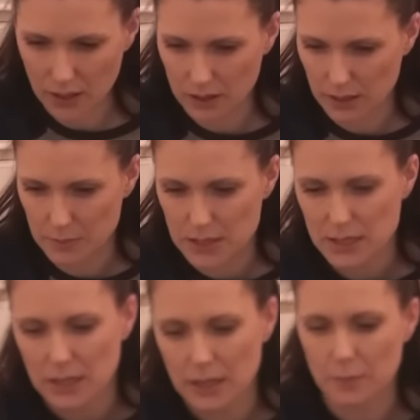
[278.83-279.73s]
Let me
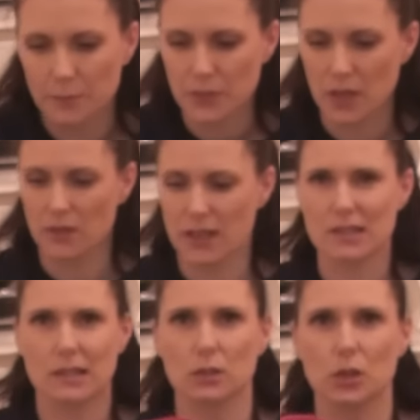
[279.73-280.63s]
see.
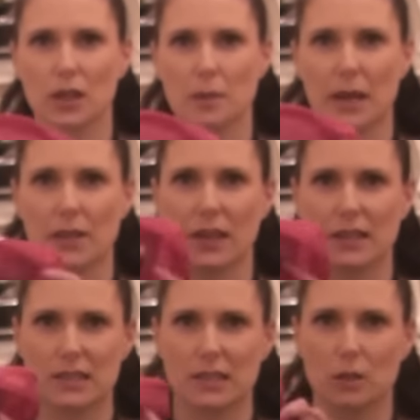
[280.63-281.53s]
This little toilet bag thing,
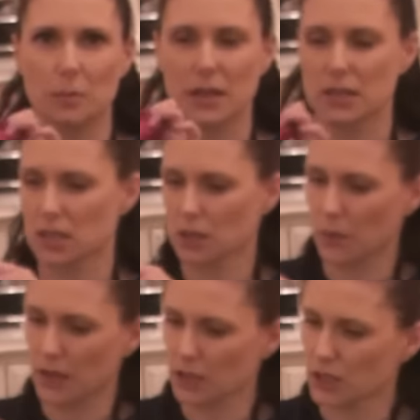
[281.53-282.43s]
it's a little bit
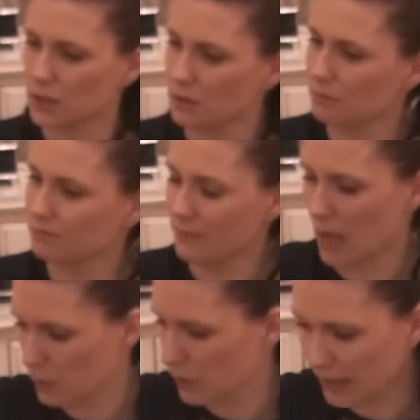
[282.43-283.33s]
squished and
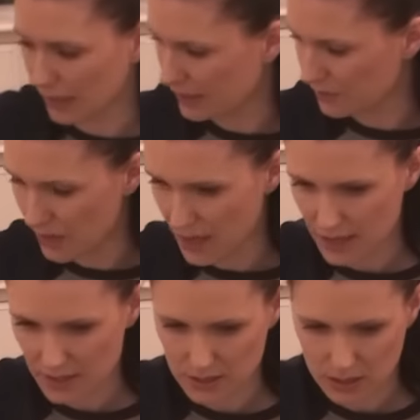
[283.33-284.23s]
I'm going to get rid of
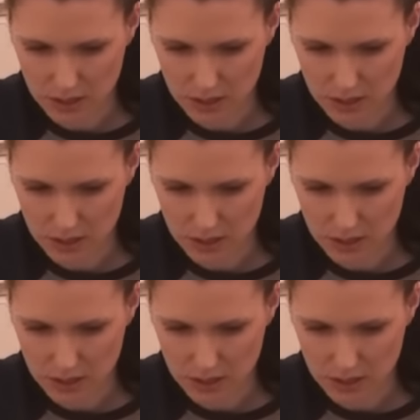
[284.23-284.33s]
that.